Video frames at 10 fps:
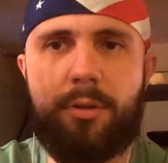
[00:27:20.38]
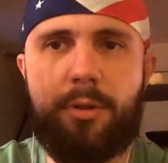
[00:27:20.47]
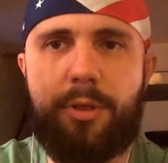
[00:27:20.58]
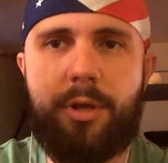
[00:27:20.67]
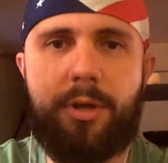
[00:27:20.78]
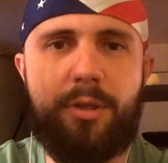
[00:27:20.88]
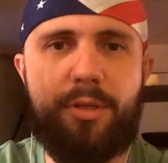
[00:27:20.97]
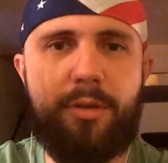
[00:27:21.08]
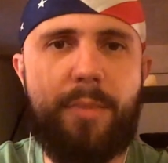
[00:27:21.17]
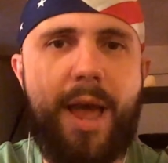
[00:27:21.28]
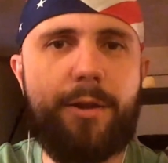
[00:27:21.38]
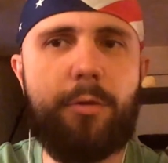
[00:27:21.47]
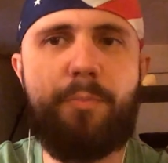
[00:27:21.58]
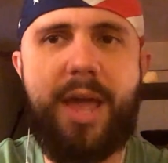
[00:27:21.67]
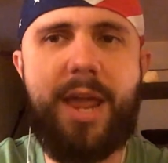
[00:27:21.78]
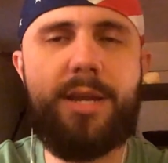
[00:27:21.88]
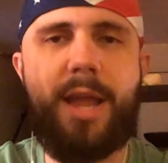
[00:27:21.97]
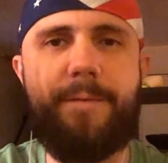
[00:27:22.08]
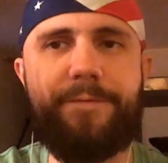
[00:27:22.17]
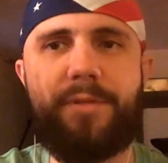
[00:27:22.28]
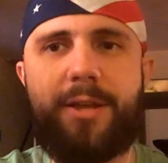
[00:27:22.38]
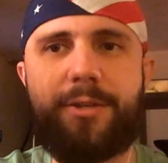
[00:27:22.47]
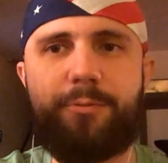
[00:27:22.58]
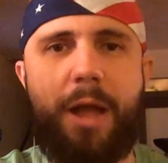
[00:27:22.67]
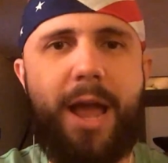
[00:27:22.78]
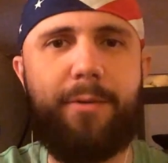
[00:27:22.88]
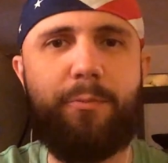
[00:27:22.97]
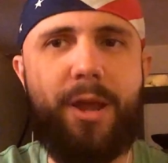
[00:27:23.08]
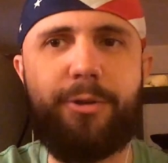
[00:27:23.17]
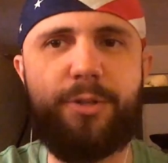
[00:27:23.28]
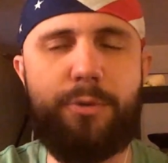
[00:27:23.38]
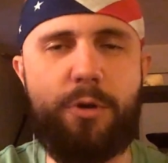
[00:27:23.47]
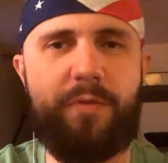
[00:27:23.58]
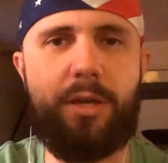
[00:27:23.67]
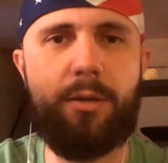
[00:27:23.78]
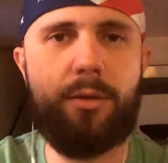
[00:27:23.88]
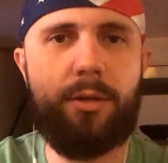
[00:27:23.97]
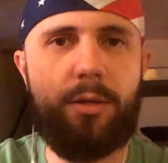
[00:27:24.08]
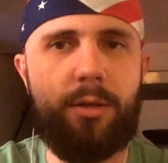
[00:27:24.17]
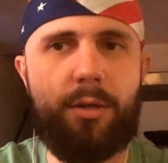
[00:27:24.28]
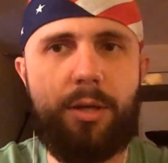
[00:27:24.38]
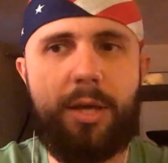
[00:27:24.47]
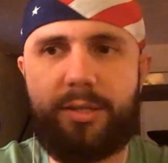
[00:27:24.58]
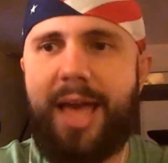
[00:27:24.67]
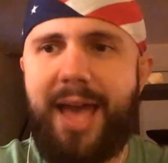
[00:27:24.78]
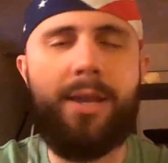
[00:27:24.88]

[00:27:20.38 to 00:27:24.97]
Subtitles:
the Michael Bay Netflix Ryan Reynolds movie. Is that